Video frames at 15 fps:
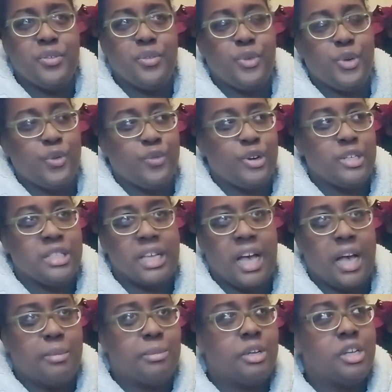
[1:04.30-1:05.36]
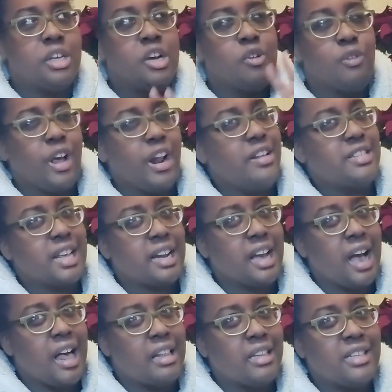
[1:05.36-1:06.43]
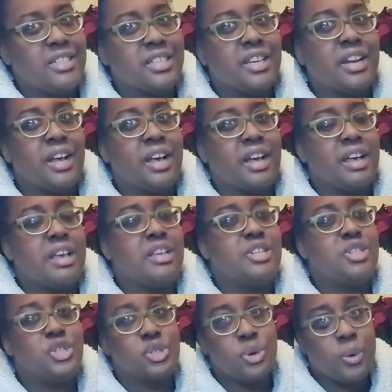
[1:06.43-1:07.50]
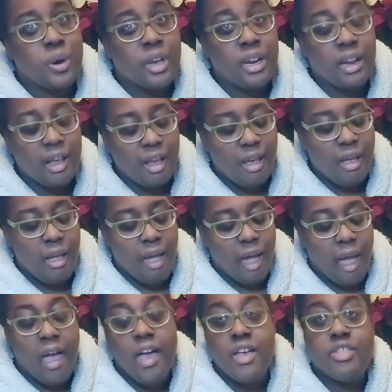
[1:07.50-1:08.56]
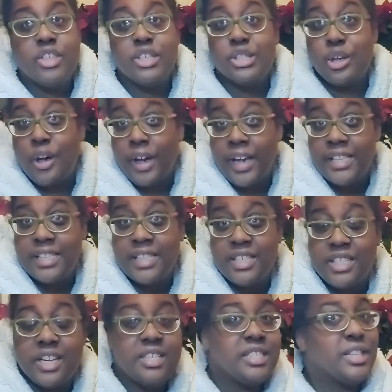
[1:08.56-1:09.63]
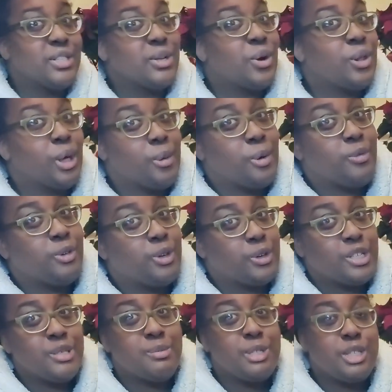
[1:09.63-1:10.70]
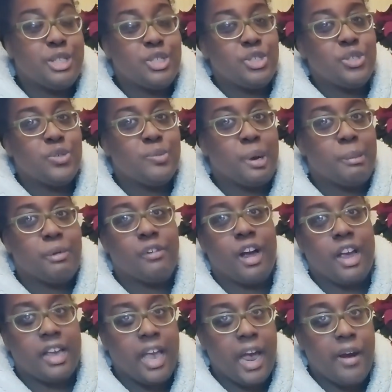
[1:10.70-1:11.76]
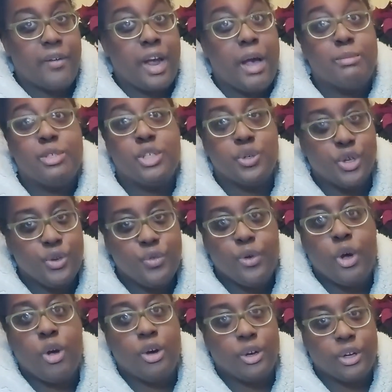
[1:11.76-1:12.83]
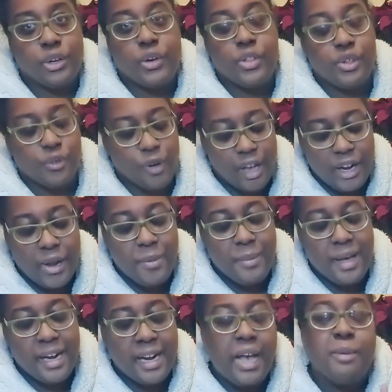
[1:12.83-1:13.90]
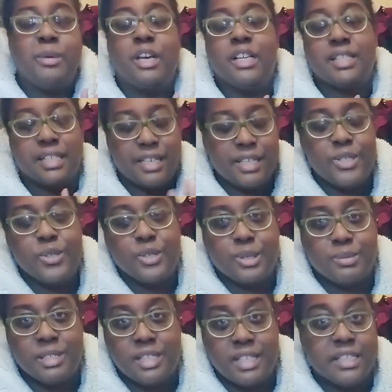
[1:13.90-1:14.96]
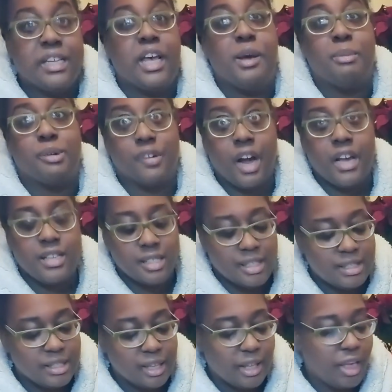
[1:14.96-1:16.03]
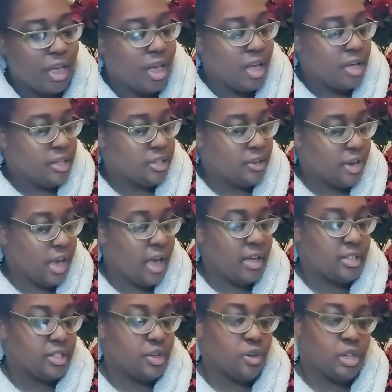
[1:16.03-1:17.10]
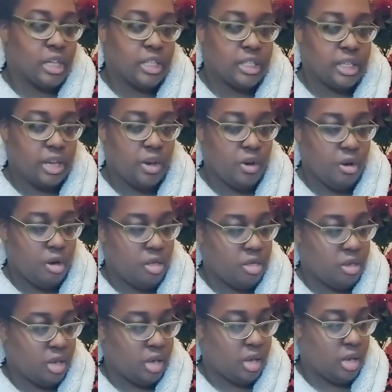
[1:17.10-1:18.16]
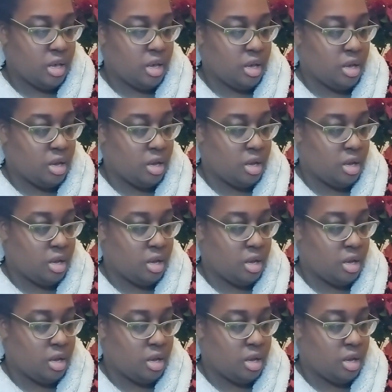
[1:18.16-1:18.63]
it for the first time right outside of college and I enjoyed it. And the song I suggest is All I Want for Christmas Is You by Mariah Carey. I'm sure you've all heard it on the radio by now because it is Christmas season and Mariah season. So yeah, so let's see. On the